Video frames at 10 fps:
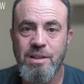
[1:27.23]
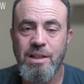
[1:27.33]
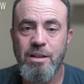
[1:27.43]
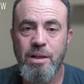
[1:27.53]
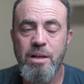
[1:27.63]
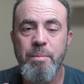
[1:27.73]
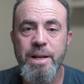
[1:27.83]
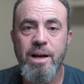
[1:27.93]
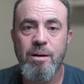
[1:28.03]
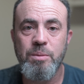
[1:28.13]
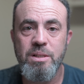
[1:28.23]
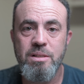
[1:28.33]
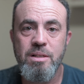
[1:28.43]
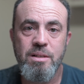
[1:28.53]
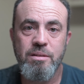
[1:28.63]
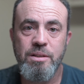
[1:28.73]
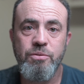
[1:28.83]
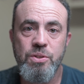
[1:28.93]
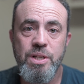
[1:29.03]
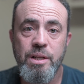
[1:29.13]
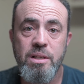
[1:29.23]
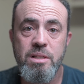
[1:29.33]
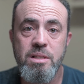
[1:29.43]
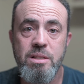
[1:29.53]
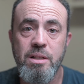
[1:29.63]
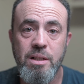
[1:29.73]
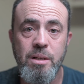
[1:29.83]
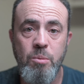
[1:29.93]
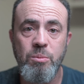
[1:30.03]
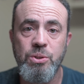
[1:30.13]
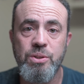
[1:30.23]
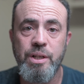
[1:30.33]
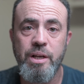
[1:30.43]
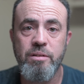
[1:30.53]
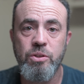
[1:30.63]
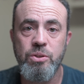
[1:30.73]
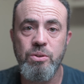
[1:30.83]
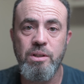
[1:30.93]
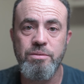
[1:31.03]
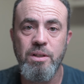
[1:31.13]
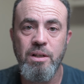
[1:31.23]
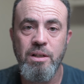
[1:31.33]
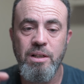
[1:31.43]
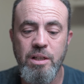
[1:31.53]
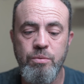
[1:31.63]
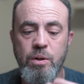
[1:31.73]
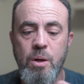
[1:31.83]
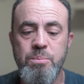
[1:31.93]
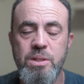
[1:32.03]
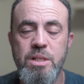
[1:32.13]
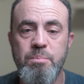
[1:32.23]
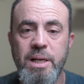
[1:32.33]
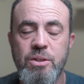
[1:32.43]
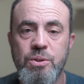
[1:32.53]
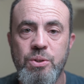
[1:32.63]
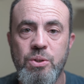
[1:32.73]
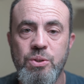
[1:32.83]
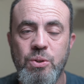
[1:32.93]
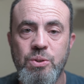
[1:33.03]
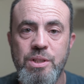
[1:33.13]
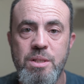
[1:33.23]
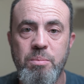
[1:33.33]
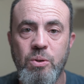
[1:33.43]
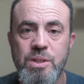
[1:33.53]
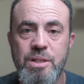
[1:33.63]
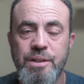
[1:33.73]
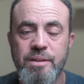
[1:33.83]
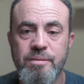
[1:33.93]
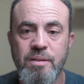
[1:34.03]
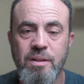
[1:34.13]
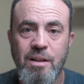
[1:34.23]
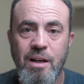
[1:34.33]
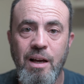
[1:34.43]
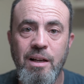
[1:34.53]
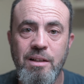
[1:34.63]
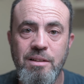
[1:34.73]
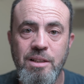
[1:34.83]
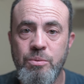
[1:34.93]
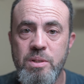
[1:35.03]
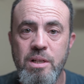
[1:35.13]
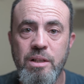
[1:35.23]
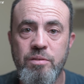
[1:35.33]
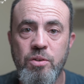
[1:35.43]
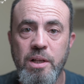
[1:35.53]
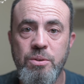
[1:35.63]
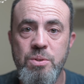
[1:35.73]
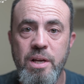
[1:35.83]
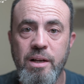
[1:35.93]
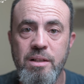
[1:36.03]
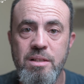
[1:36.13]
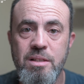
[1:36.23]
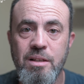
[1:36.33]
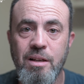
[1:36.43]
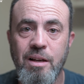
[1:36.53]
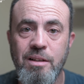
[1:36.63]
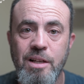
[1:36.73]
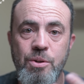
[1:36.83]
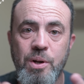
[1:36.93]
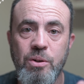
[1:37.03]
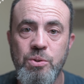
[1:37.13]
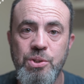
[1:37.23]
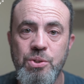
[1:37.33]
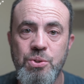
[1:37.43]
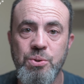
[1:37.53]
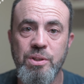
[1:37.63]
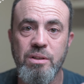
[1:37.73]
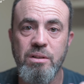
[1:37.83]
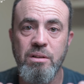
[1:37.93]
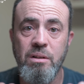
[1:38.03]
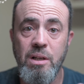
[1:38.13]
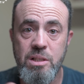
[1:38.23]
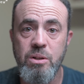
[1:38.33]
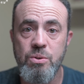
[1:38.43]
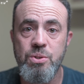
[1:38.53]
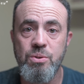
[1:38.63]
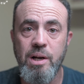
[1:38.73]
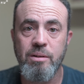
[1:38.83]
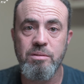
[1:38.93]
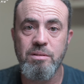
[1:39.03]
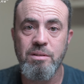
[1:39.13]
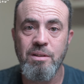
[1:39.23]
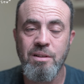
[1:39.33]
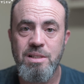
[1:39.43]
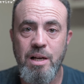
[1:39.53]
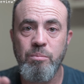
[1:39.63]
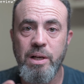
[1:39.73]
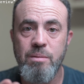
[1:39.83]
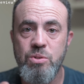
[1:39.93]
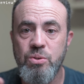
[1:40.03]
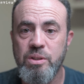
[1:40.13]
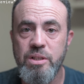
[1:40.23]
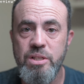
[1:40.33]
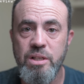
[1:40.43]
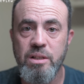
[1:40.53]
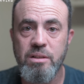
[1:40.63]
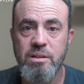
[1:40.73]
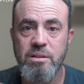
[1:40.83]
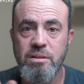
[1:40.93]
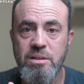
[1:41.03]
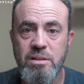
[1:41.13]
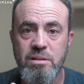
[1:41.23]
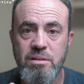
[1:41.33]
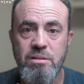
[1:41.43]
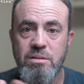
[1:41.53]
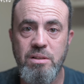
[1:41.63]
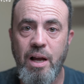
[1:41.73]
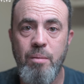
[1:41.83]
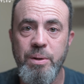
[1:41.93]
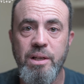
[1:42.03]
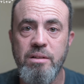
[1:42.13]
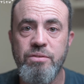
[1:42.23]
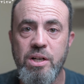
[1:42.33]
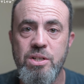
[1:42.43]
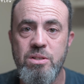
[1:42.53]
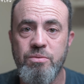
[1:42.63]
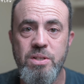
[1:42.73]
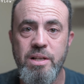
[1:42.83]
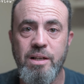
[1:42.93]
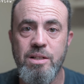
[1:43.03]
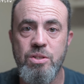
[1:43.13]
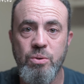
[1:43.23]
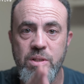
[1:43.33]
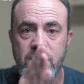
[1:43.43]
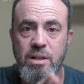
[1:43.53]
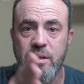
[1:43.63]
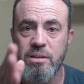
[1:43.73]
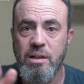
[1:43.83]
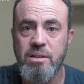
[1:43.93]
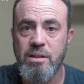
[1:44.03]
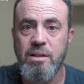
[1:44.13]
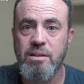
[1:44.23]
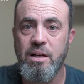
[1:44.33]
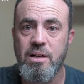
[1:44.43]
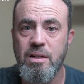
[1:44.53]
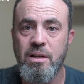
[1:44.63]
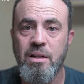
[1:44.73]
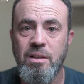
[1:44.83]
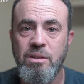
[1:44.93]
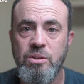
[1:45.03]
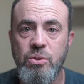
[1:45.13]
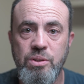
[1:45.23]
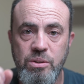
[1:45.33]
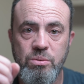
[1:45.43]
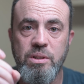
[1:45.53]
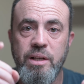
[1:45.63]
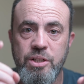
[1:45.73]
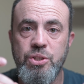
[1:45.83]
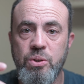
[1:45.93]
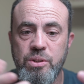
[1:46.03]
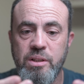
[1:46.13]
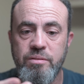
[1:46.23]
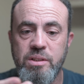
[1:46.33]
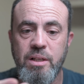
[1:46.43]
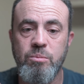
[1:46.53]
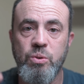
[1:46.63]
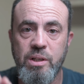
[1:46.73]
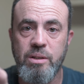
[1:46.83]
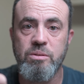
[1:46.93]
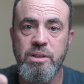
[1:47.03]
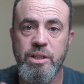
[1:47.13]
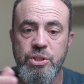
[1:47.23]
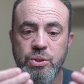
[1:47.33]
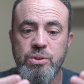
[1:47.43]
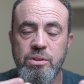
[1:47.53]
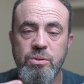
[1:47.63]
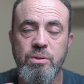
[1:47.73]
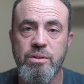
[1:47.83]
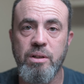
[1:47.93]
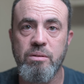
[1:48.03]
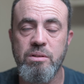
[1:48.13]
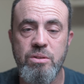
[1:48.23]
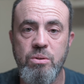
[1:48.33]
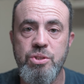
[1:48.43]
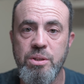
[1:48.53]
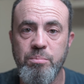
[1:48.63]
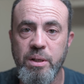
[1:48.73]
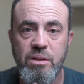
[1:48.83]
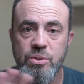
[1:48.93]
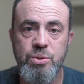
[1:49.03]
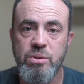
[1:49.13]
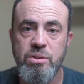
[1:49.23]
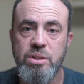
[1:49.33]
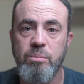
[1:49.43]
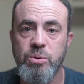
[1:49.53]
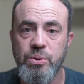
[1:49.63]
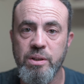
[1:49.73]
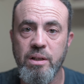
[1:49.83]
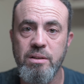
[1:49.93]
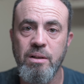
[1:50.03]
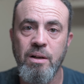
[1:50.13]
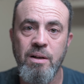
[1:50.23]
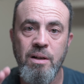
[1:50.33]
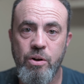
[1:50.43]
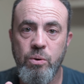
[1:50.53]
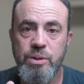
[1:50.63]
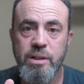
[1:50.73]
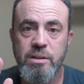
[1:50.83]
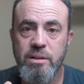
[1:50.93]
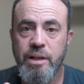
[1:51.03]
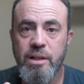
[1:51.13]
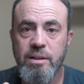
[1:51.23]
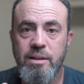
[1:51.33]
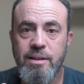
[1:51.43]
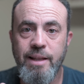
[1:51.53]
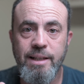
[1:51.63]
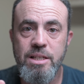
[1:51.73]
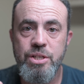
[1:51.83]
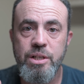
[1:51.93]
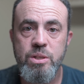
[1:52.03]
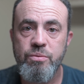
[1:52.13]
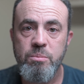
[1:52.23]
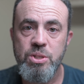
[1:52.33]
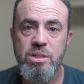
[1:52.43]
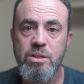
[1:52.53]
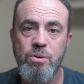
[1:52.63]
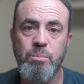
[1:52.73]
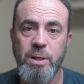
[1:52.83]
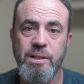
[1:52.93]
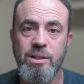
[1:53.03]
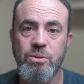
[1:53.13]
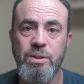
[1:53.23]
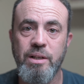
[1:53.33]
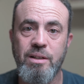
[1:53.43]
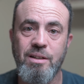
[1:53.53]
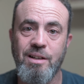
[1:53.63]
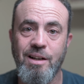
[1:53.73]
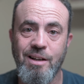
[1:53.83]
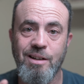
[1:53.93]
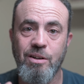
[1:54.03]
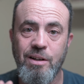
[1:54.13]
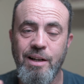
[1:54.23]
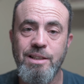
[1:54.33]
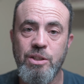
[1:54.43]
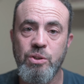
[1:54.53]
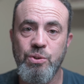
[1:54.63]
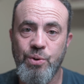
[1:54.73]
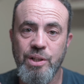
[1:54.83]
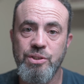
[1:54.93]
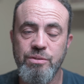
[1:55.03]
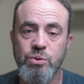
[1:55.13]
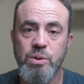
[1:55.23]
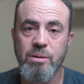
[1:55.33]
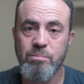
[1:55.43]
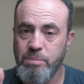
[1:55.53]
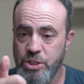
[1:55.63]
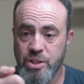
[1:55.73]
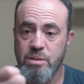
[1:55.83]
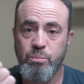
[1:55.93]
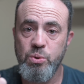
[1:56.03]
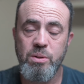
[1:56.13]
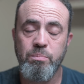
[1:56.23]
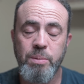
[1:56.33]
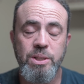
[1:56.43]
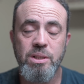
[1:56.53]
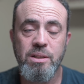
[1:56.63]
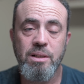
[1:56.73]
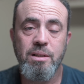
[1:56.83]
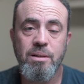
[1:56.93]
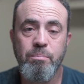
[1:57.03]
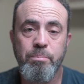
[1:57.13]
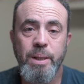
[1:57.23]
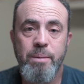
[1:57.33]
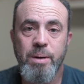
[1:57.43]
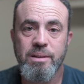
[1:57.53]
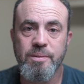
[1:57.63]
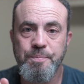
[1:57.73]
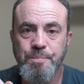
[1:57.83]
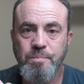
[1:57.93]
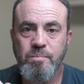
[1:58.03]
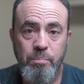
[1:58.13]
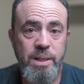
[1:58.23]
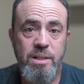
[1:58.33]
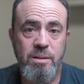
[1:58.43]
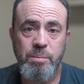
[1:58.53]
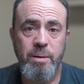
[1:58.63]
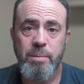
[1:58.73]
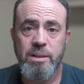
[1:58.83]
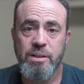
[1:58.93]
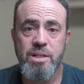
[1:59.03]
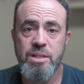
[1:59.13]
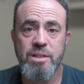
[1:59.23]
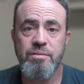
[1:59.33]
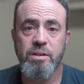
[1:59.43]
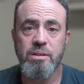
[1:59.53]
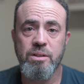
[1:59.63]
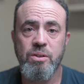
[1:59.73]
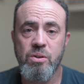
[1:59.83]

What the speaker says: In many cameras, the default settings is the moment you're taking a photograph, it will display it on the screen, and it will stay there for like 2 seconds, and then you can continue shooting. It slows you down. Sometimes you're in a scene that is happening in fractions of a second, so it's tack. You don't need to take a shot and every time look around. Take a shot and look around. It's called chimping. You should stop doing that. Go there, take the series of images that you're planning to take, and later on you can review them by just pressing the play button. Pressing the play button isn't difficult at